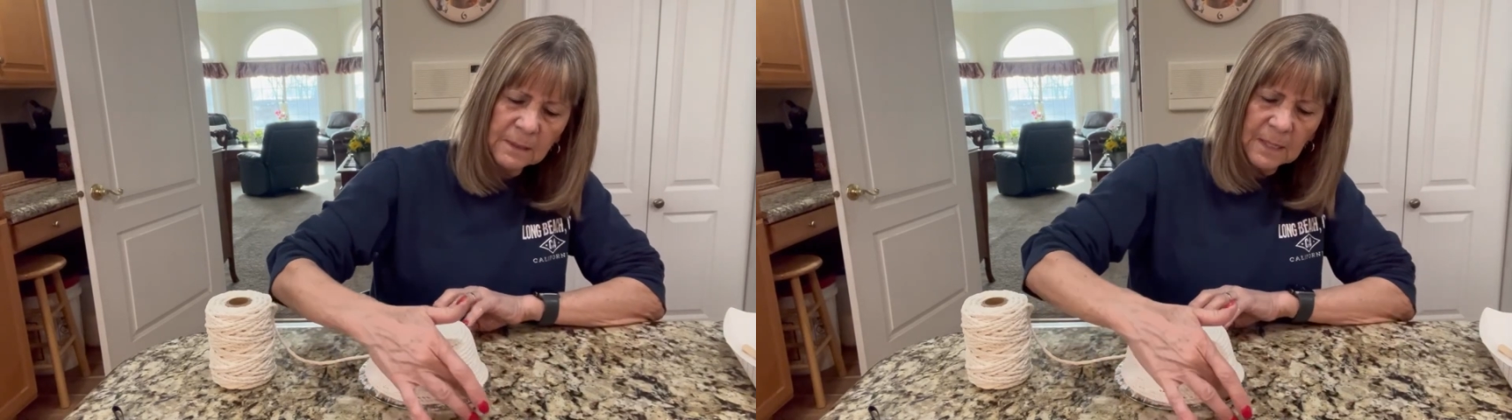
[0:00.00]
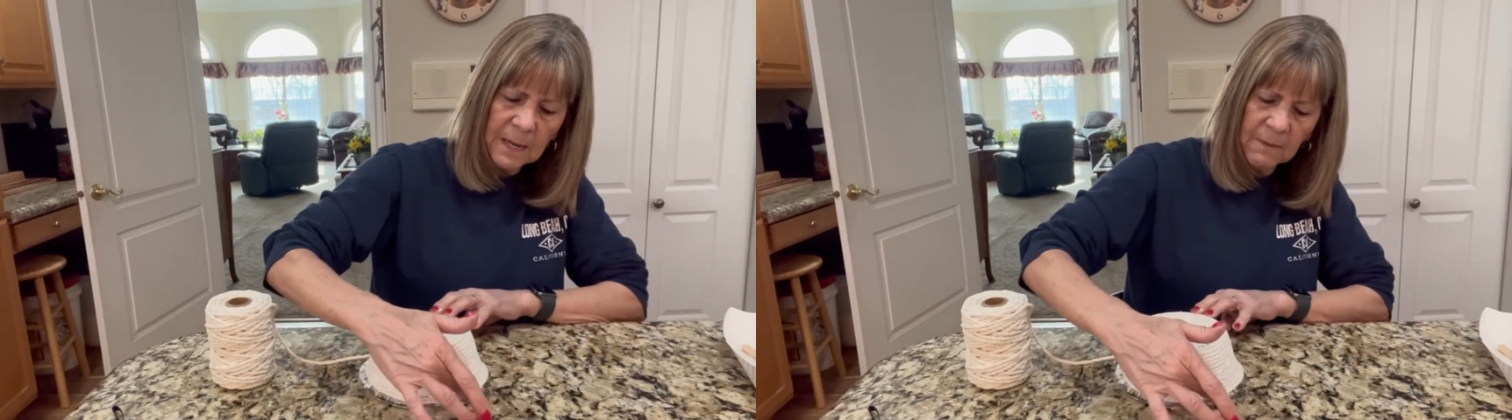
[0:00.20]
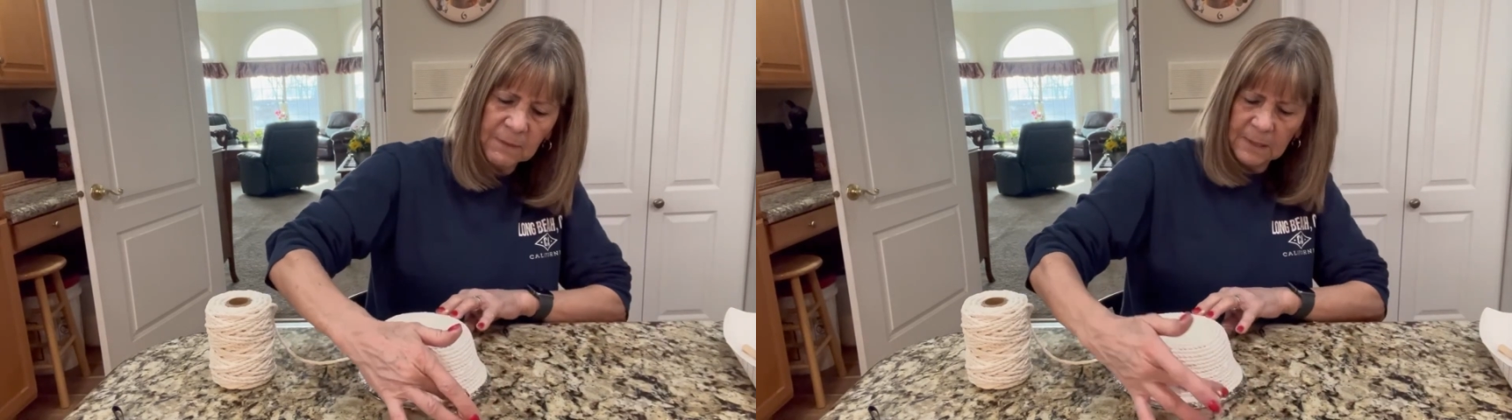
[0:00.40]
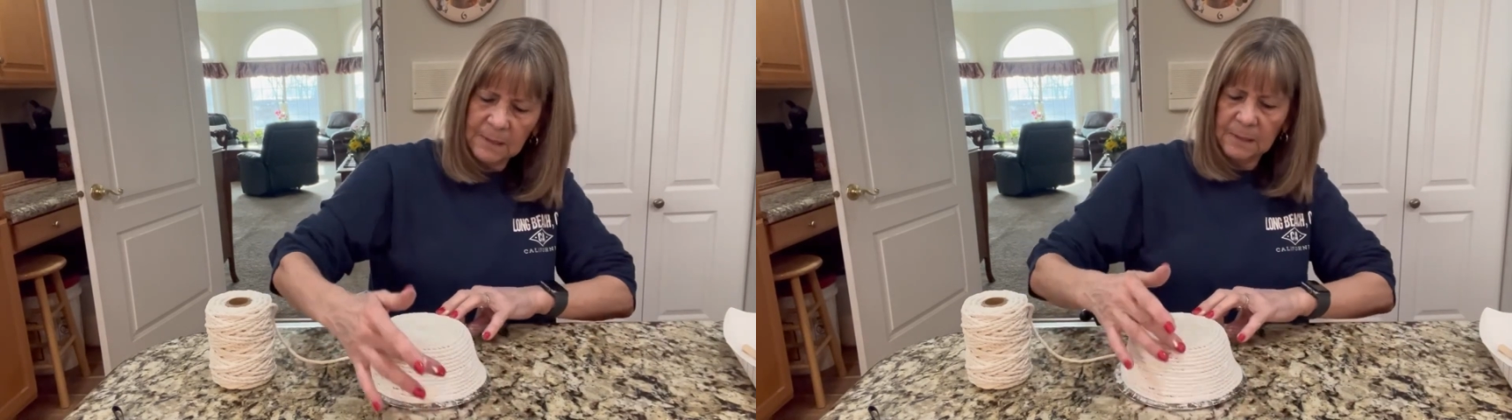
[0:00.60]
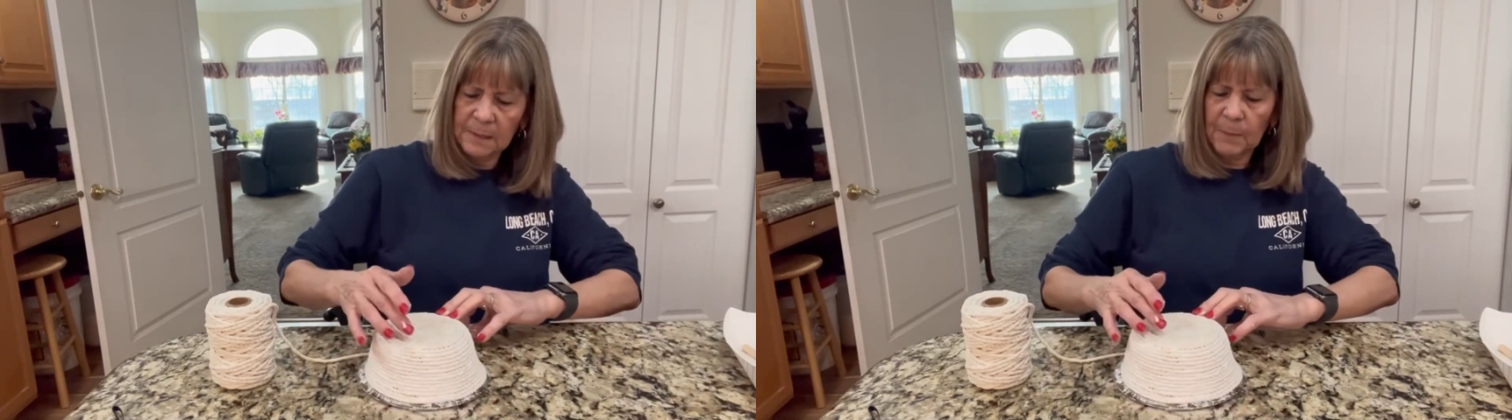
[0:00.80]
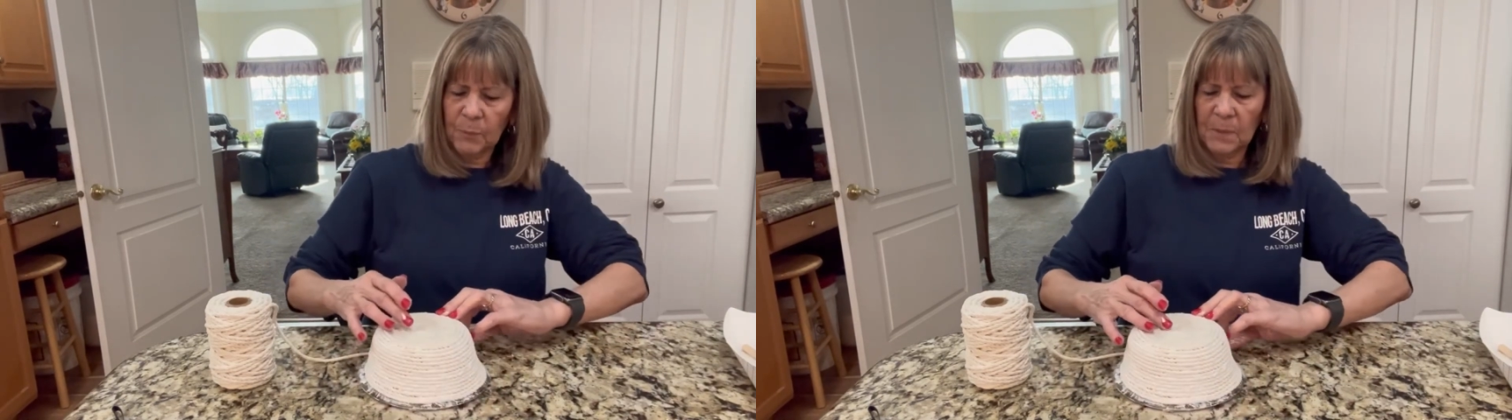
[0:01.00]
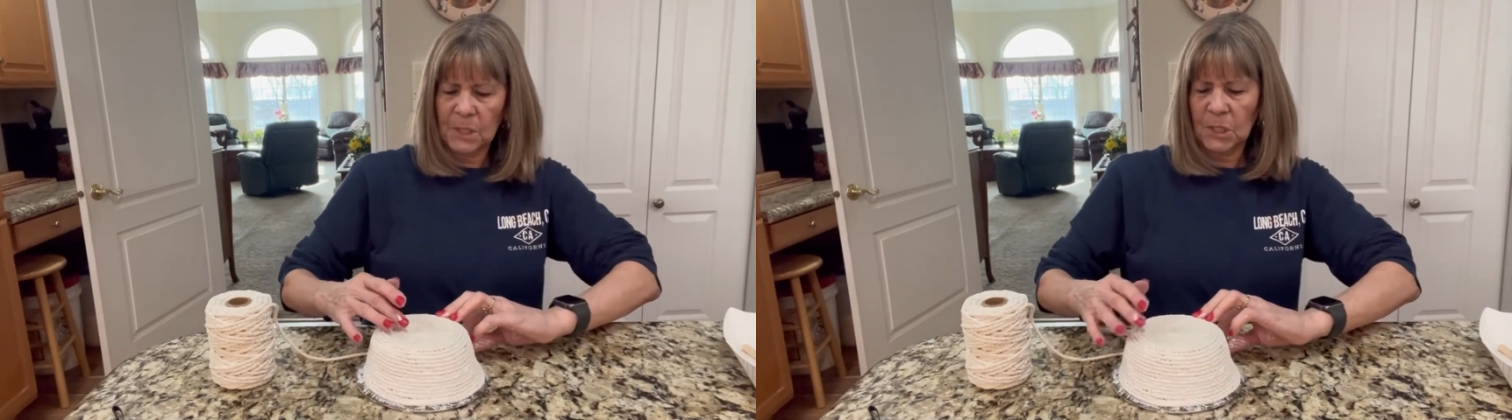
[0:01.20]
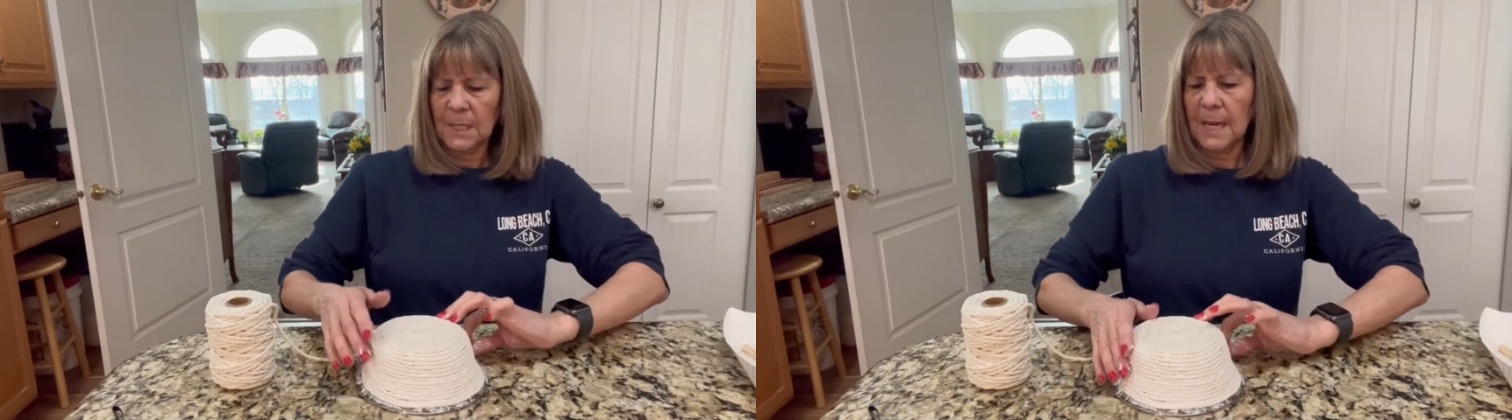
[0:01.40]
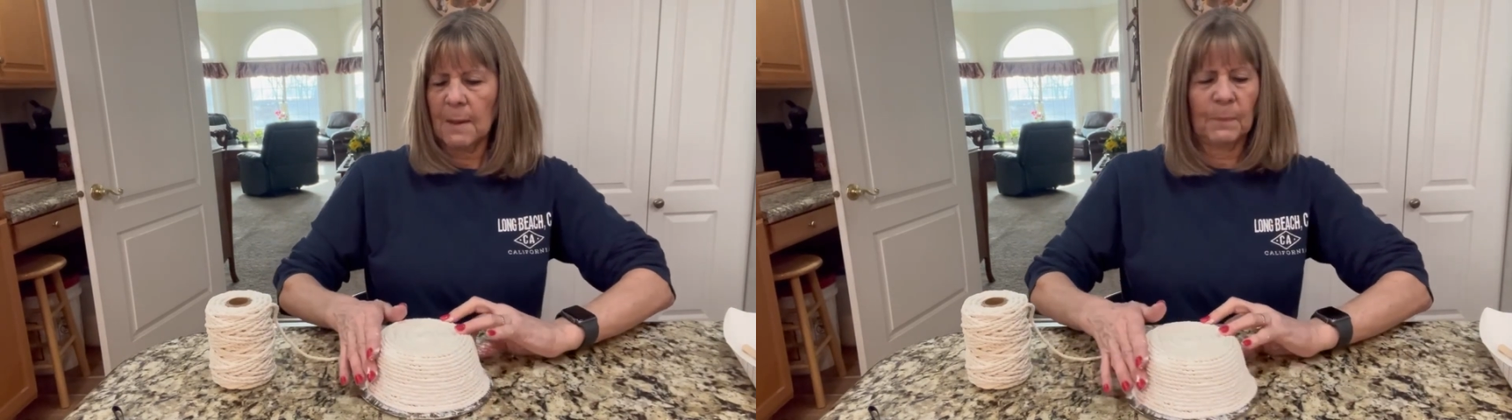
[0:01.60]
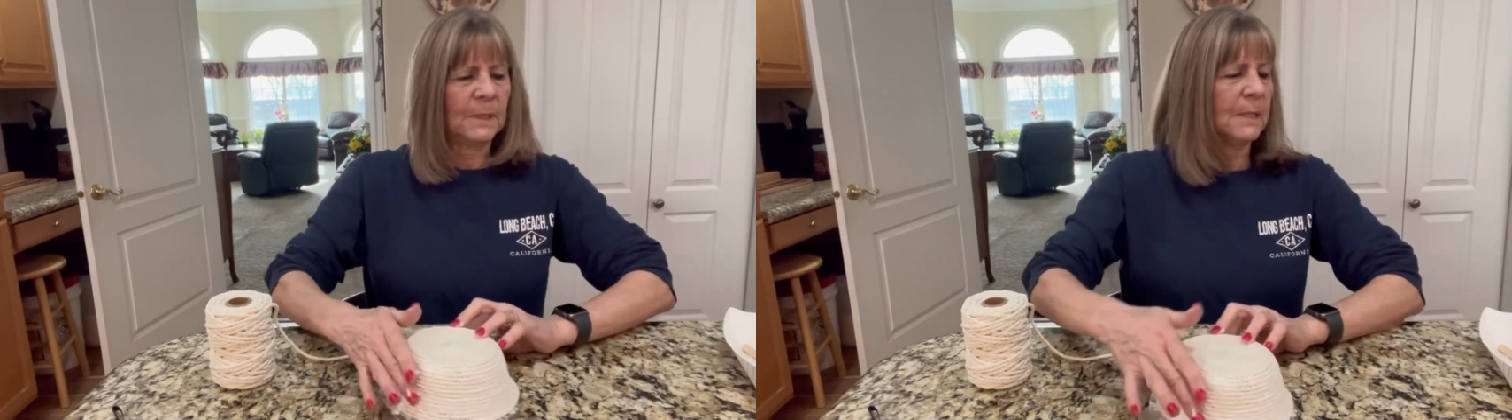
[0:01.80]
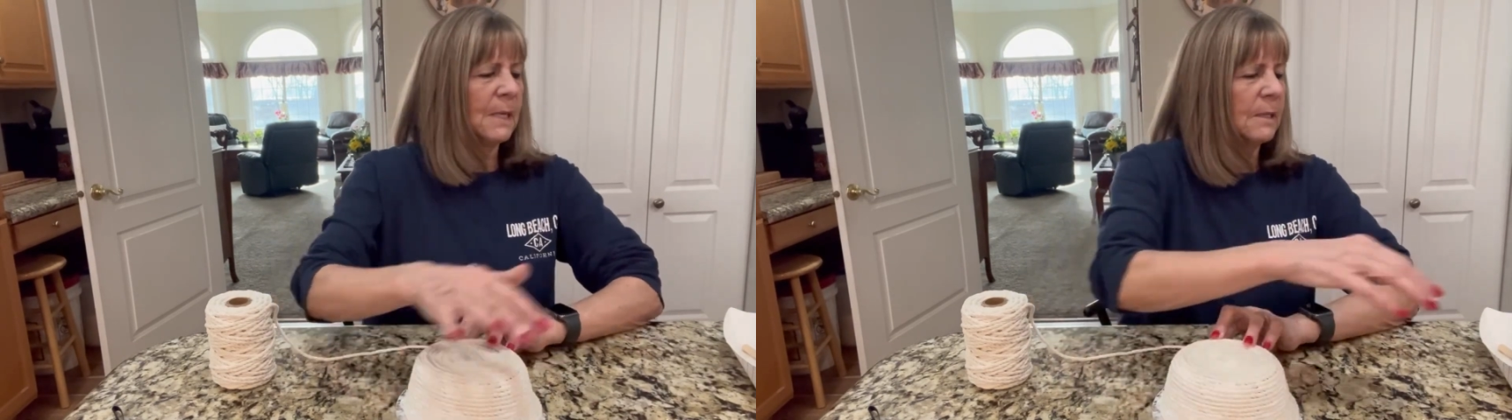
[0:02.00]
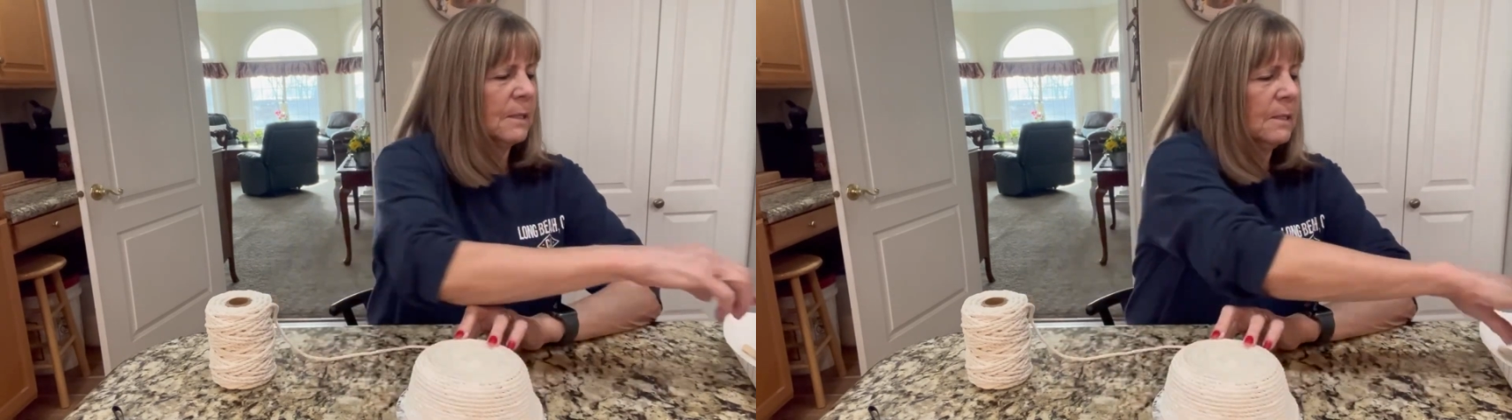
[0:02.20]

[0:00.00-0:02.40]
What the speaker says: have a little separation gap in there.